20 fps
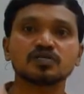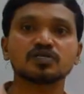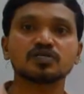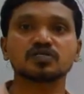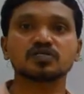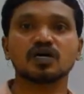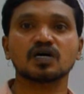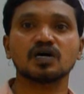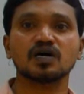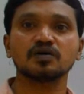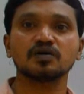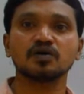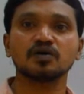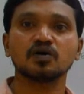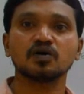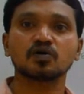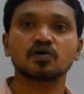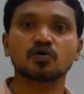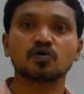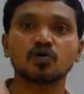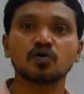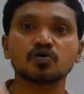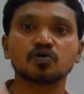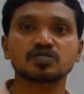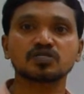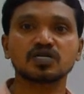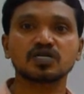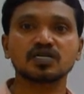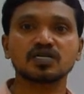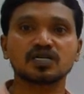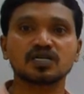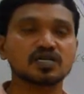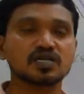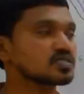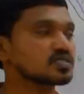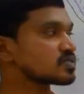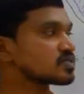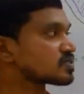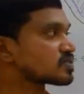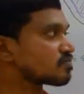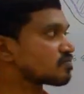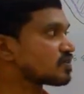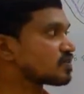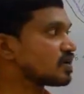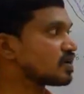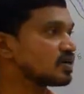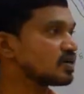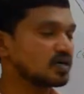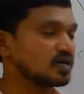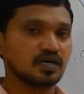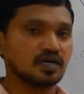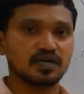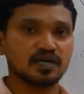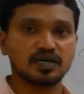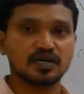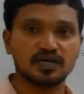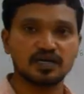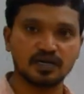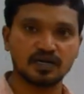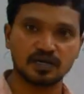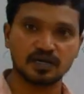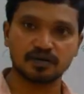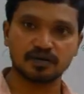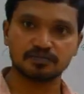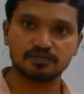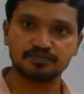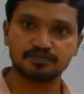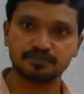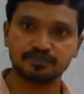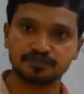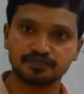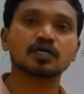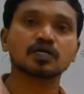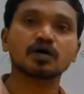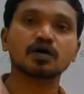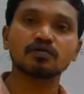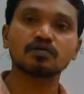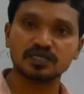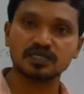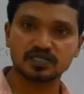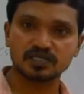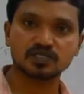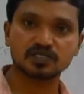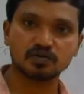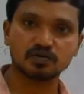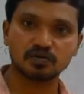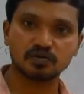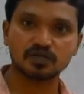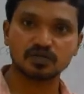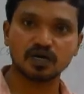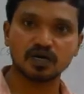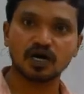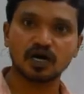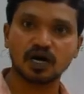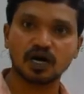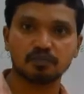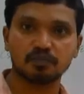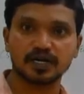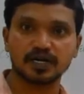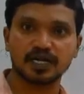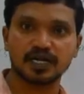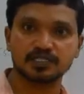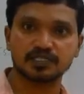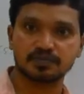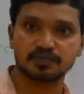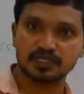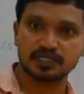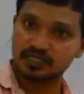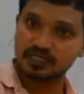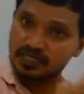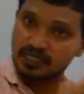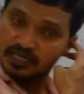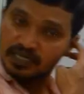this is the course and relations of the radial nerve. Now we will discuss about the applied aspects.